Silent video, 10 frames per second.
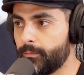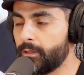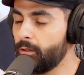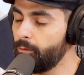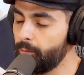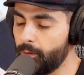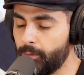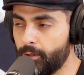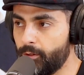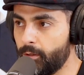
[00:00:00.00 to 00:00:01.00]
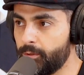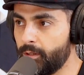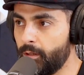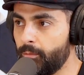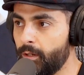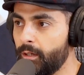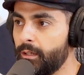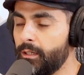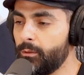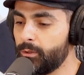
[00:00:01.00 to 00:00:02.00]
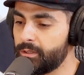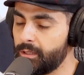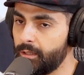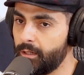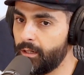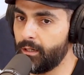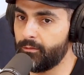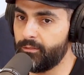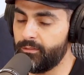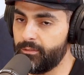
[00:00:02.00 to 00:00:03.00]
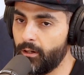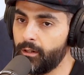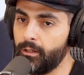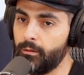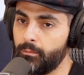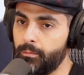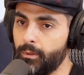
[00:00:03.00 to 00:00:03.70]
I don't remember the gentleman's name. He was funny,